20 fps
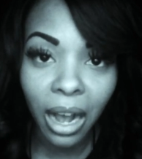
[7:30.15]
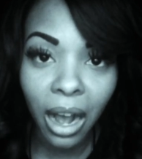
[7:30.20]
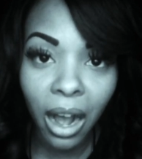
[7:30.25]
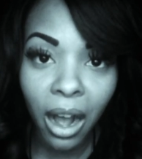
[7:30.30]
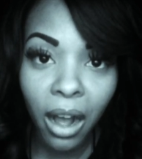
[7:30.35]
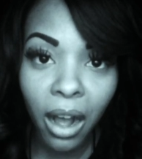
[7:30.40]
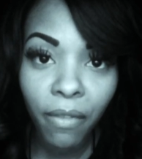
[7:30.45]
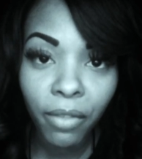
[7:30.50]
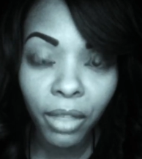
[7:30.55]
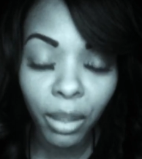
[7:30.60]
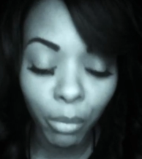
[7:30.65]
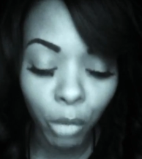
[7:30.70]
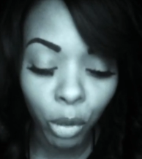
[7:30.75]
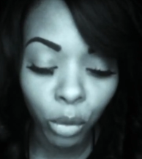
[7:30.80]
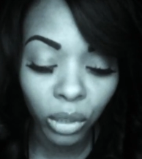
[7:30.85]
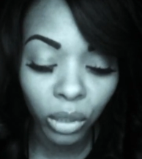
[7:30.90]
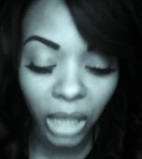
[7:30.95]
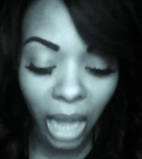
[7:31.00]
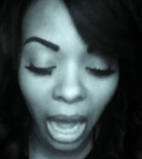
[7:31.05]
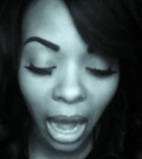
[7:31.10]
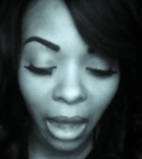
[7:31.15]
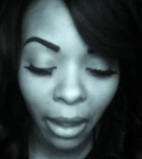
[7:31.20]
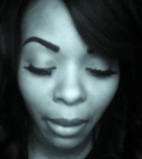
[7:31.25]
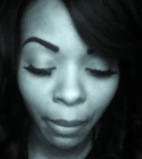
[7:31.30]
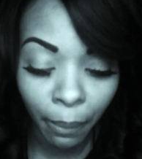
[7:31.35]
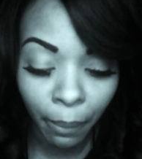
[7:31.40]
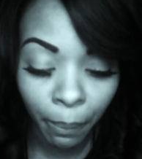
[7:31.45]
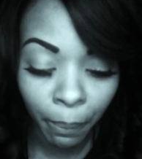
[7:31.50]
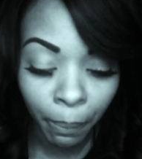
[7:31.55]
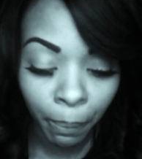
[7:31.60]
of the Most High,
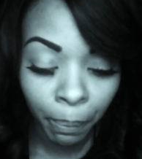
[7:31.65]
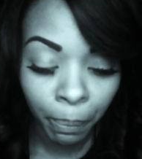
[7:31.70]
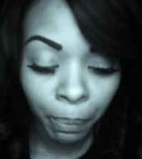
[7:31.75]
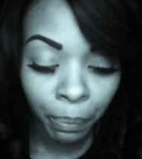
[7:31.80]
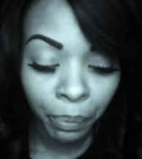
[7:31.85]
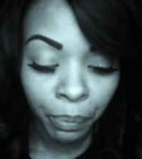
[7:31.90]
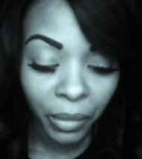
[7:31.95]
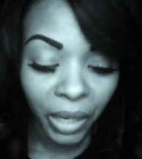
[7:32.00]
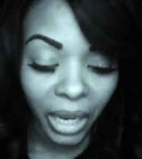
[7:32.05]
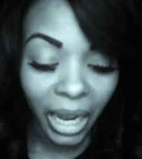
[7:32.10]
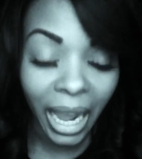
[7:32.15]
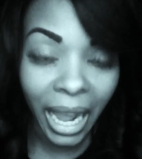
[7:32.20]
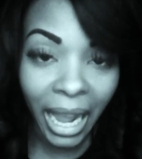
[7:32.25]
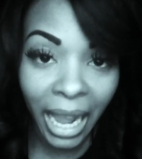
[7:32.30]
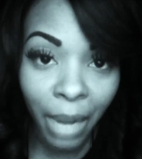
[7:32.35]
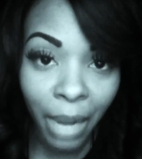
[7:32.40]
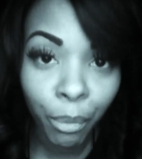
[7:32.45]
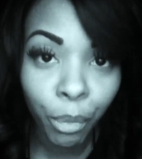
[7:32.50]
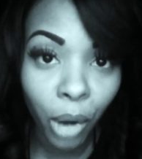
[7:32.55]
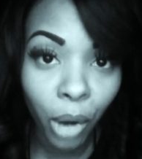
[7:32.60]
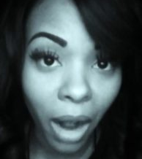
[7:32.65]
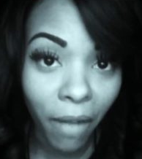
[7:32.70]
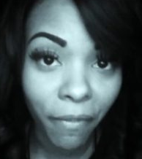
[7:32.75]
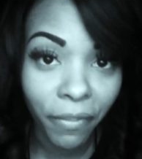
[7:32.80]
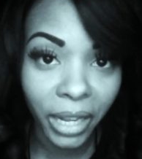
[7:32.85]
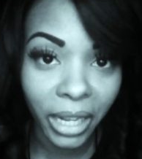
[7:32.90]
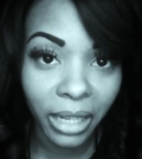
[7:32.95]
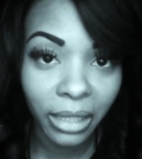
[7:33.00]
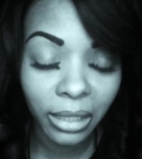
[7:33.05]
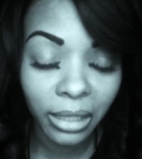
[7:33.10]
and
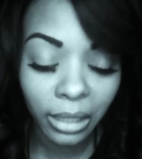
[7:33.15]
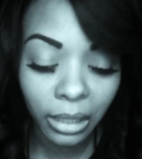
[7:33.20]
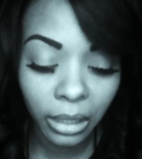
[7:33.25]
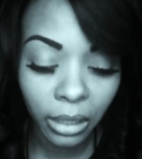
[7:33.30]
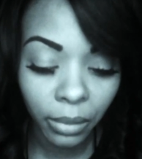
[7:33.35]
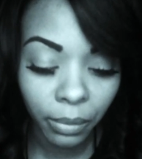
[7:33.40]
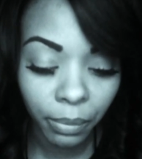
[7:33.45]
prophets.